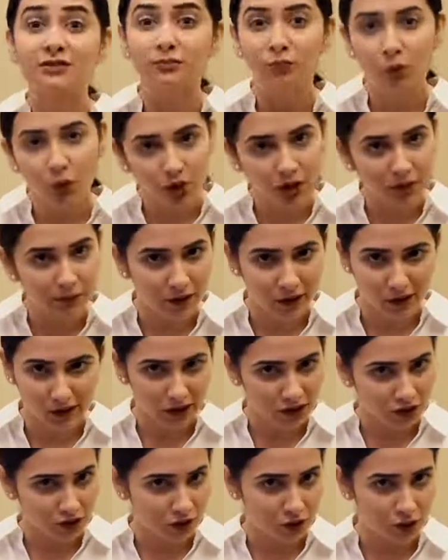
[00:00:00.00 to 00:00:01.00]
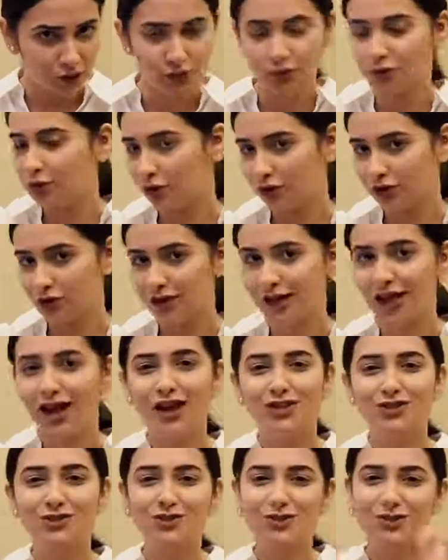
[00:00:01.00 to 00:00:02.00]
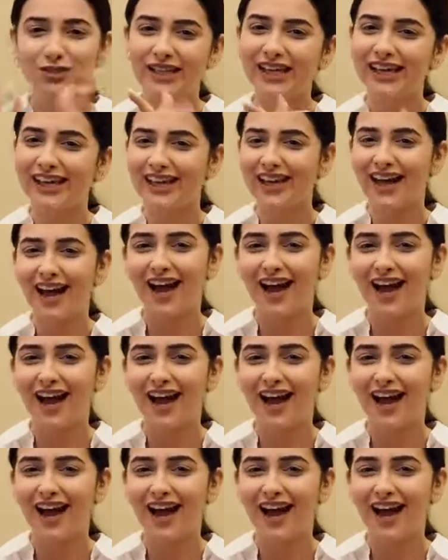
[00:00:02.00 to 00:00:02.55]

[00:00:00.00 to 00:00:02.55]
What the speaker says: smoky brown eyeshadow tutorial. So today,